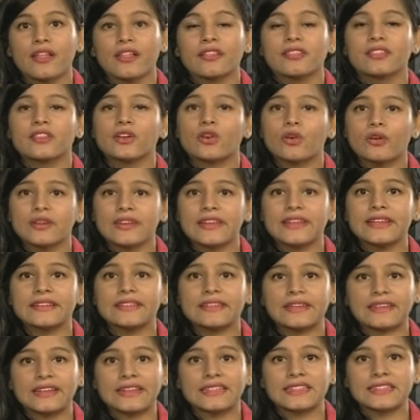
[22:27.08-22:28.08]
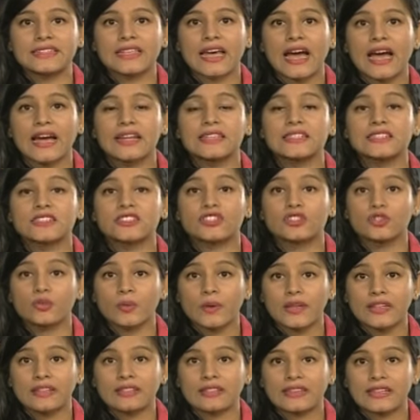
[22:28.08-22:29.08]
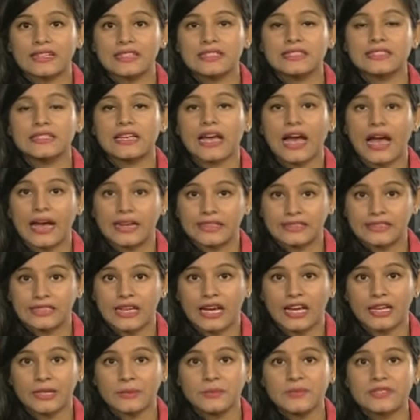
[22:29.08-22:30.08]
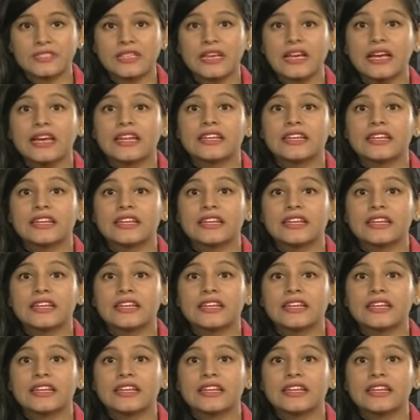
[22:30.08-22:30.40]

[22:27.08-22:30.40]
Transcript: The only thing is that in doing this, at times,